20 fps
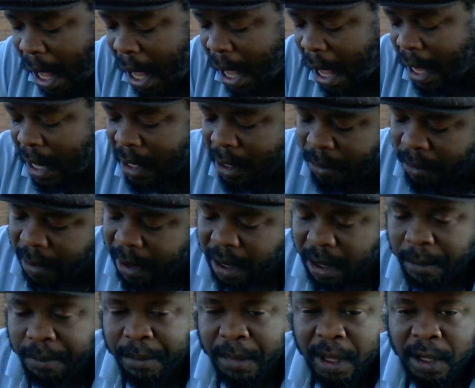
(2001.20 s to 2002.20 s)
highly
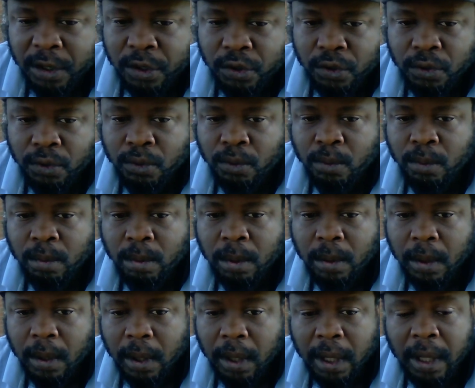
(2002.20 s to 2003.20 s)
recommend you
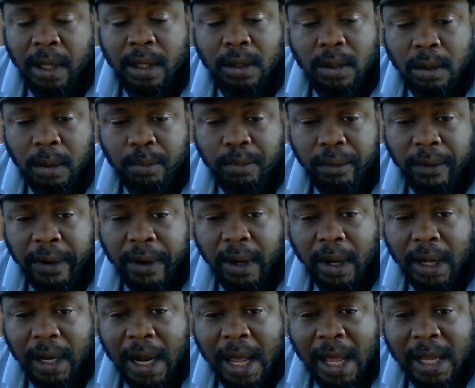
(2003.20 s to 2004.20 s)
hit your prayer
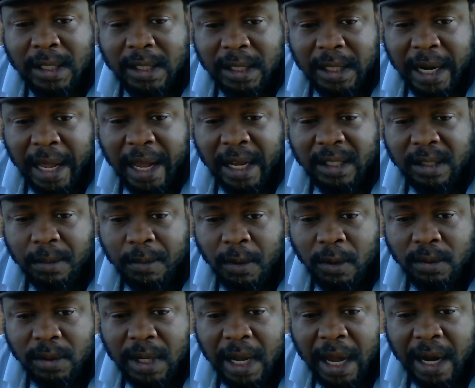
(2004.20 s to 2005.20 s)
closet and ask the
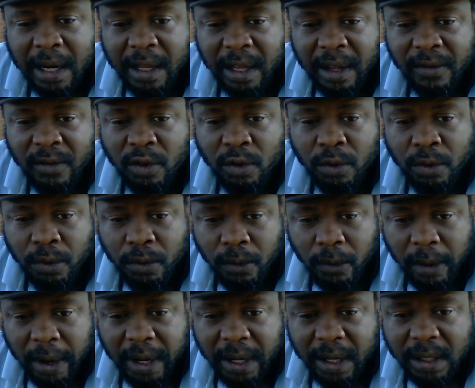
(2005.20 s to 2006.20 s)
Most High to give you the
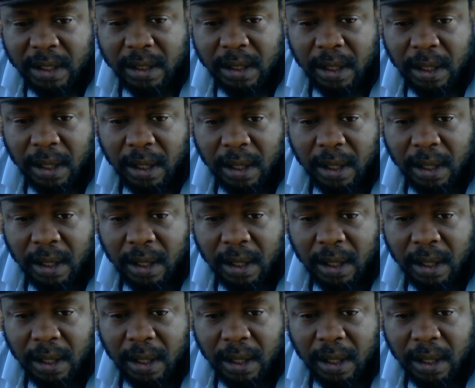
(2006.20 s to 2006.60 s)
grace